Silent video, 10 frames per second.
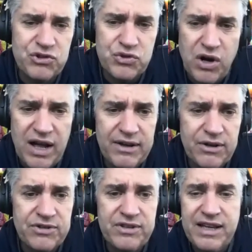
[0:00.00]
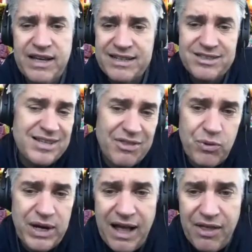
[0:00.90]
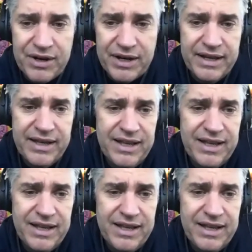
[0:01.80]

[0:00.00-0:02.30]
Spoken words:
trials. This is not the reality.